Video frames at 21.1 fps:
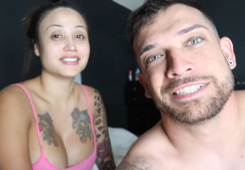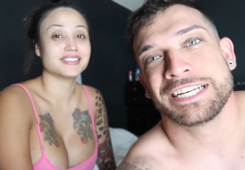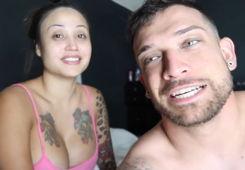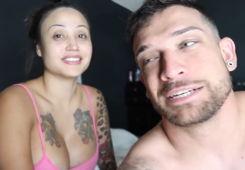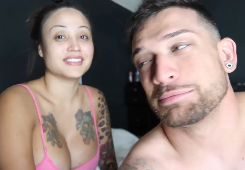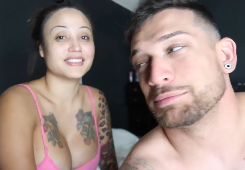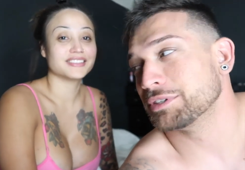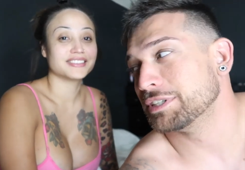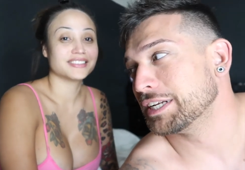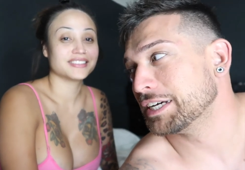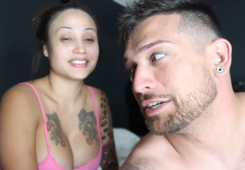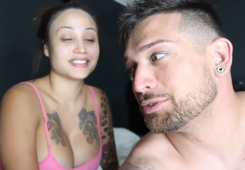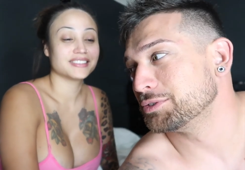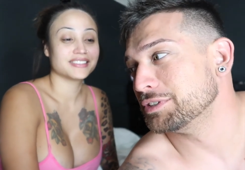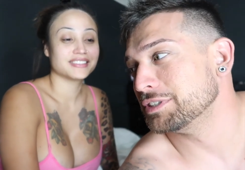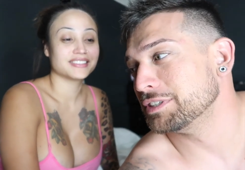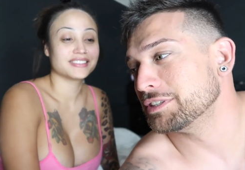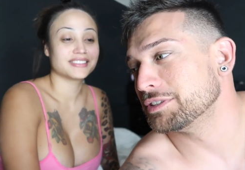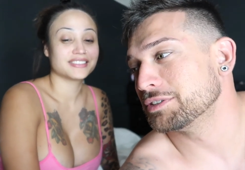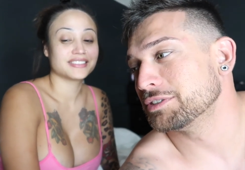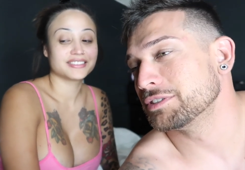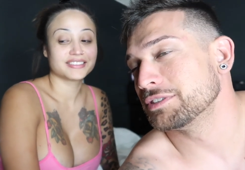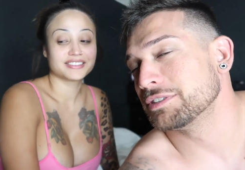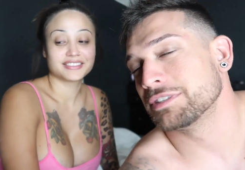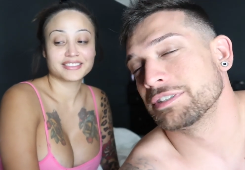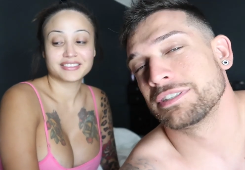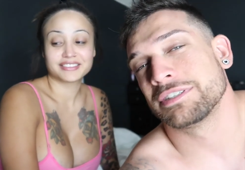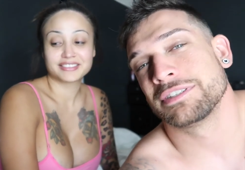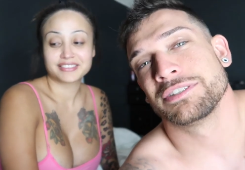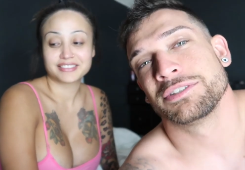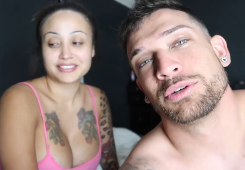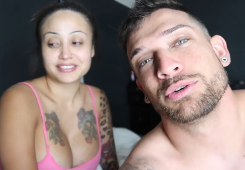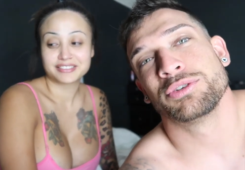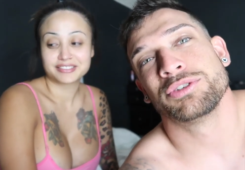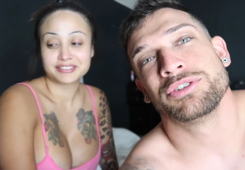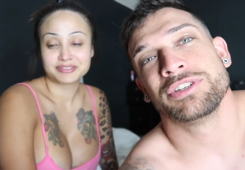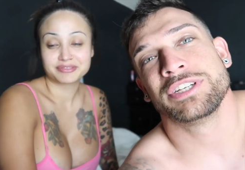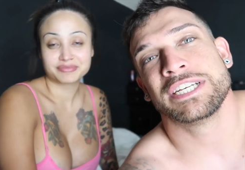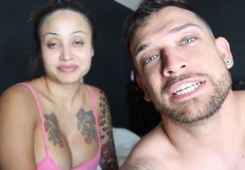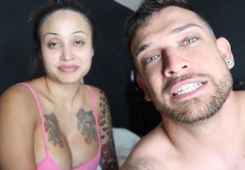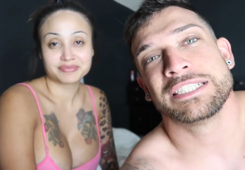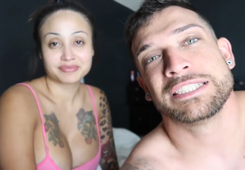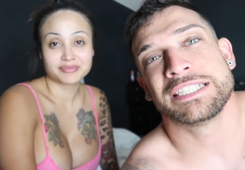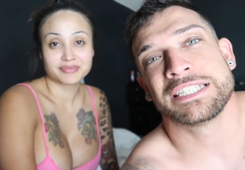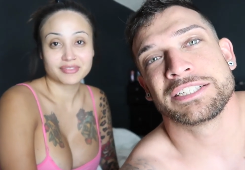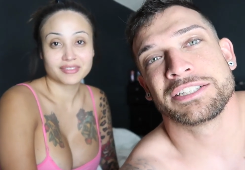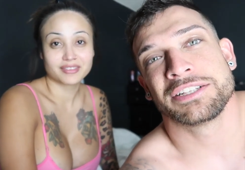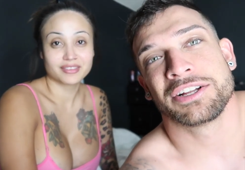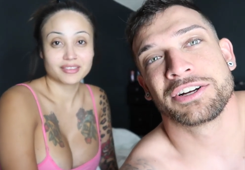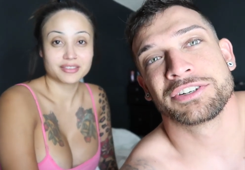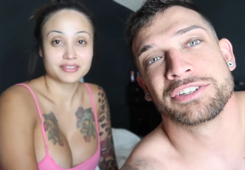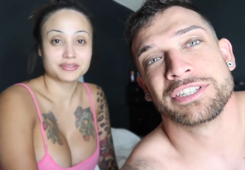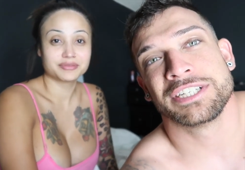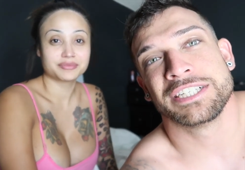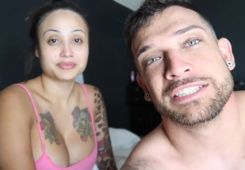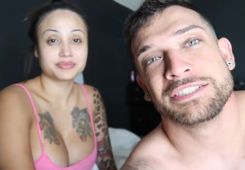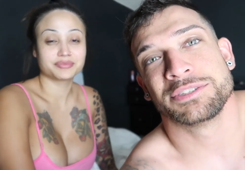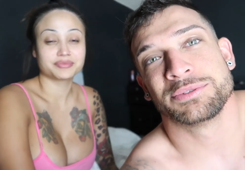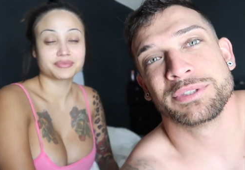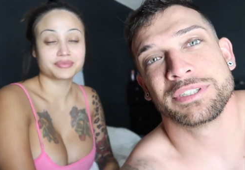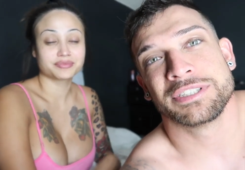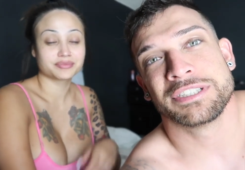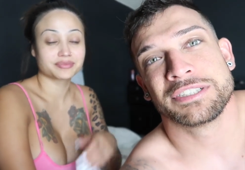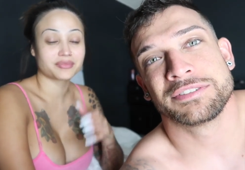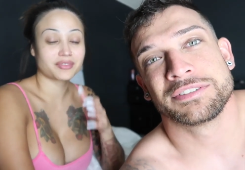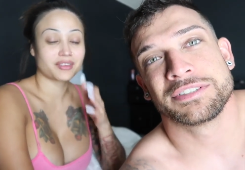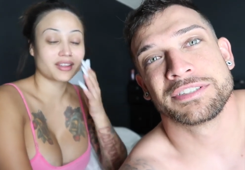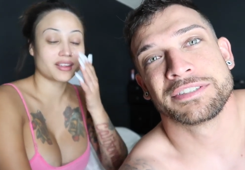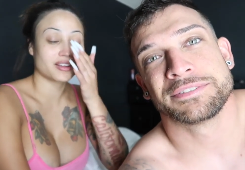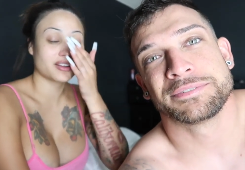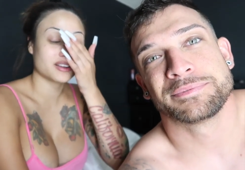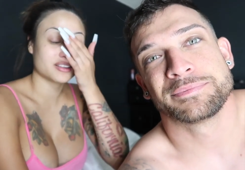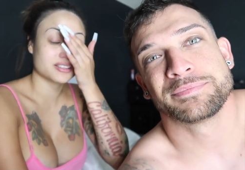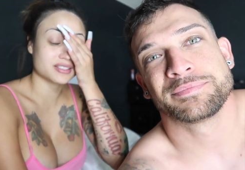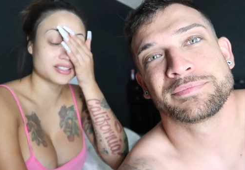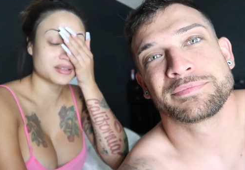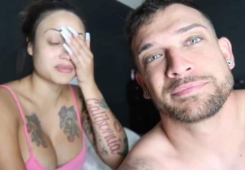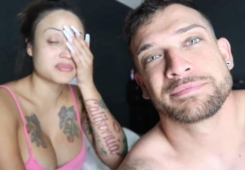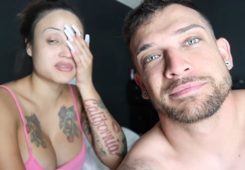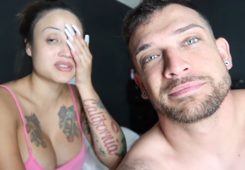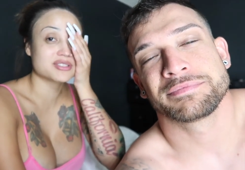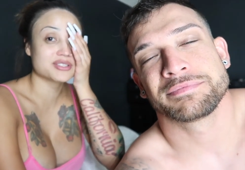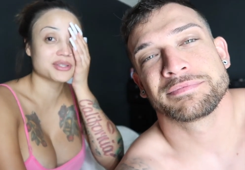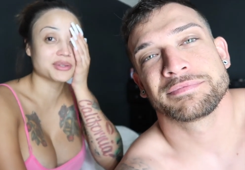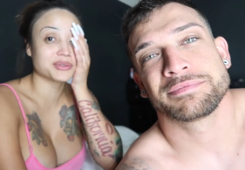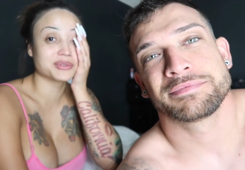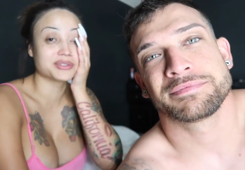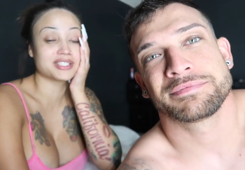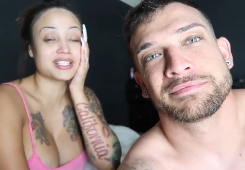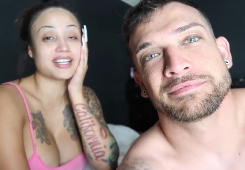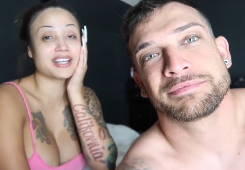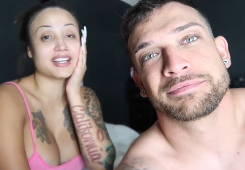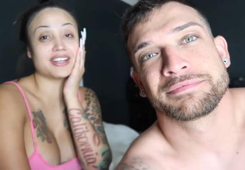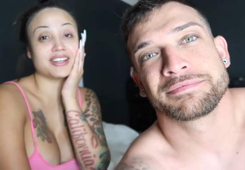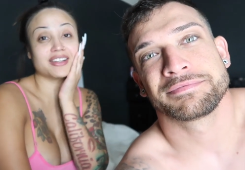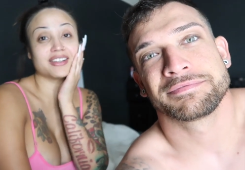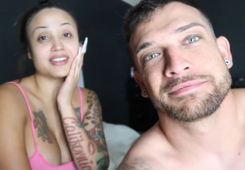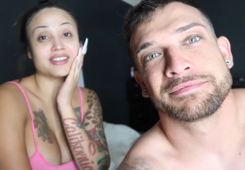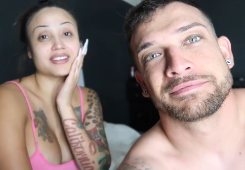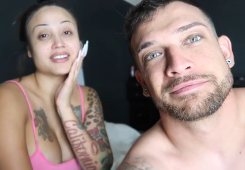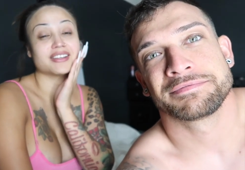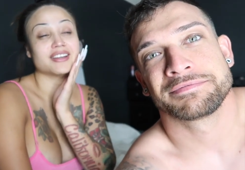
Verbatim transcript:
Speaker 1: Yeah, but now when you get older, the older you get, it takes longer days to recover.
Speaker 2: Because I'm so tired.